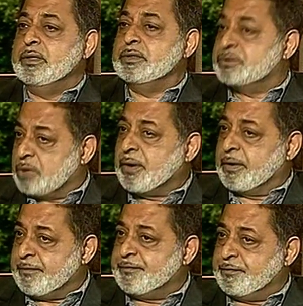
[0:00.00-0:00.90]
sort
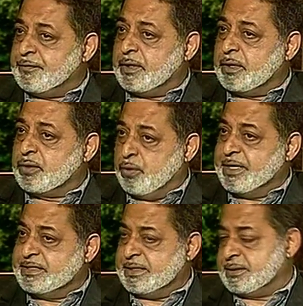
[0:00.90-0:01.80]
of uh,
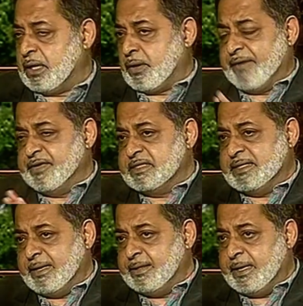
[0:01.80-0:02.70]
coexist. Now, having
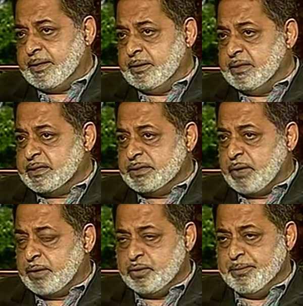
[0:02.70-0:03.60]
said that, this is
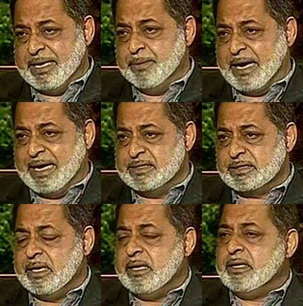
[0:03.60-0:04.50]
not to
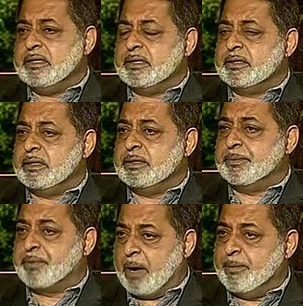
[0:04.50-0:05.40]
minimize the, the, the
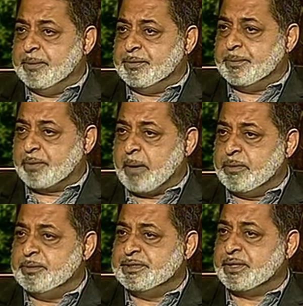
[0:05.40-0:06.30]
problem. The
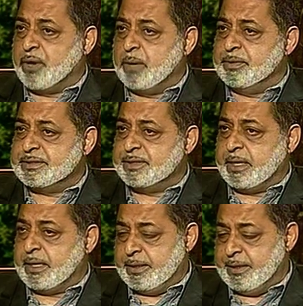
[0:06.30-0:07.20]
problem is enormous.
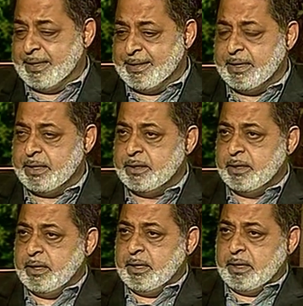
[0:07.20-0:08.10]
There are in India
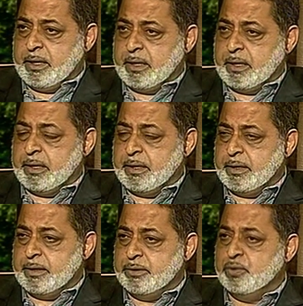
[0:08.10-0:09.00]

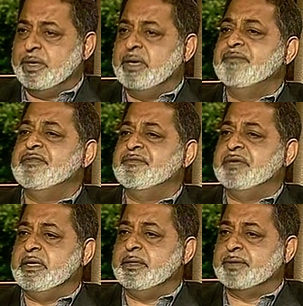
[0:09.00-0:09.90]
uh,
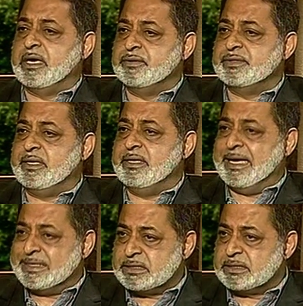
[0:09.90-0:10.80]
250,000
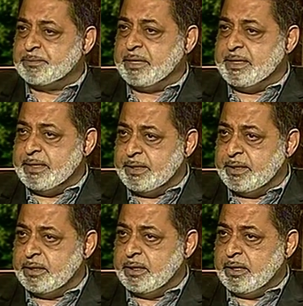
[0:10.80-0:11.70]
deaths per
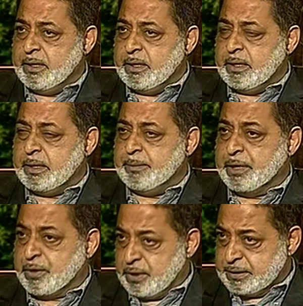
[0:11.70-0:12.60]
year uh,
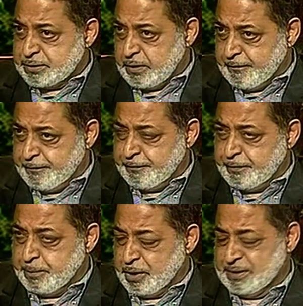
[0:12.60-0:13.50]
because
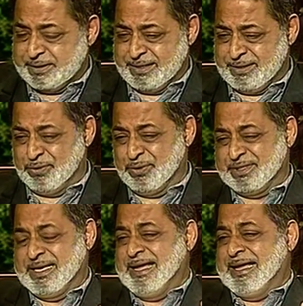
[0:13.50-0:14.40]
of because the those